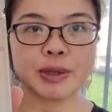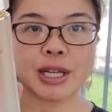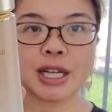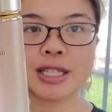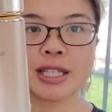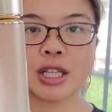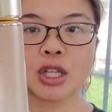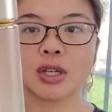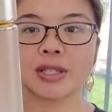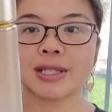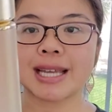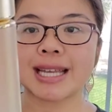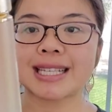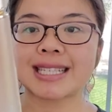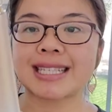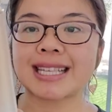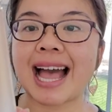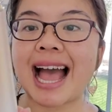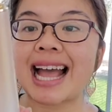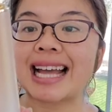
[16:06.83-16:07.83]
because it looks
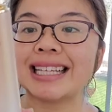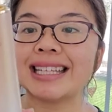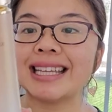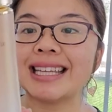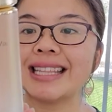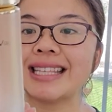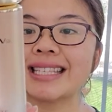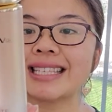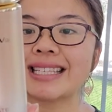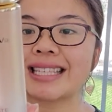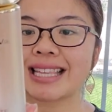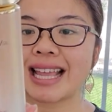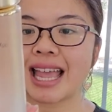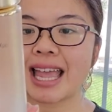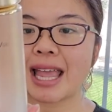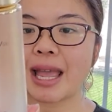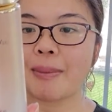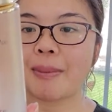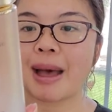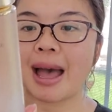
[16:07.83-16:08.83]
exactly the
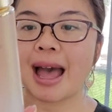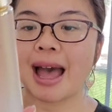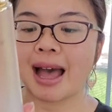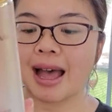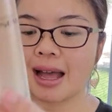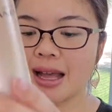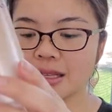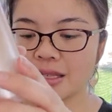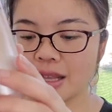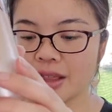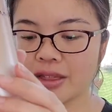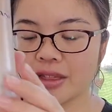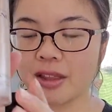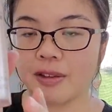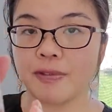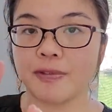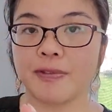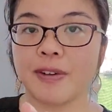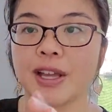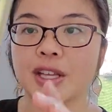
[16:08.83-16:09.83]
same as the
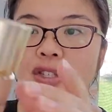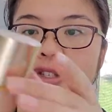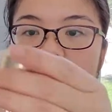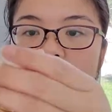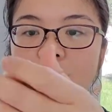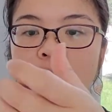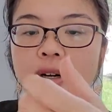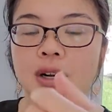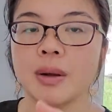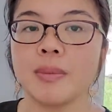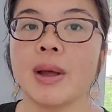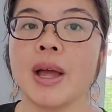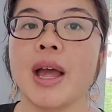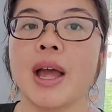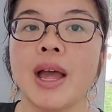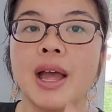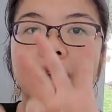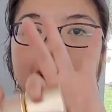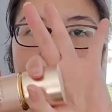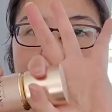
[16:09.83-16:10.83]
face serum,
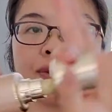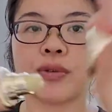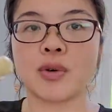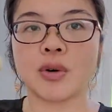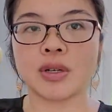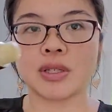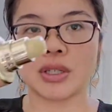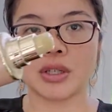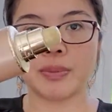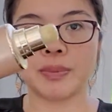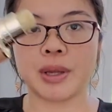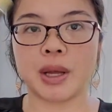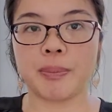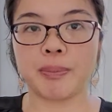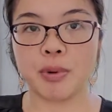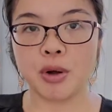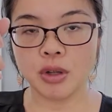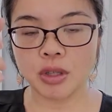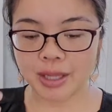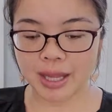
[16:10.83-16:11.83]
and of course it'll be a
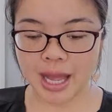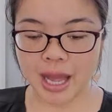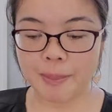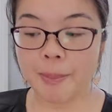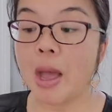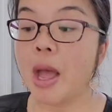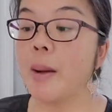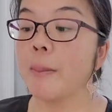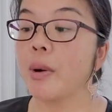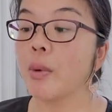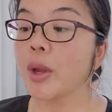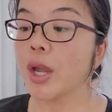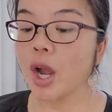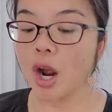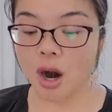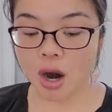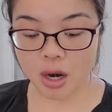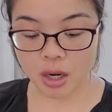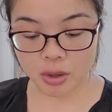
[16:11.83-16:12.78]
pull cap, but we are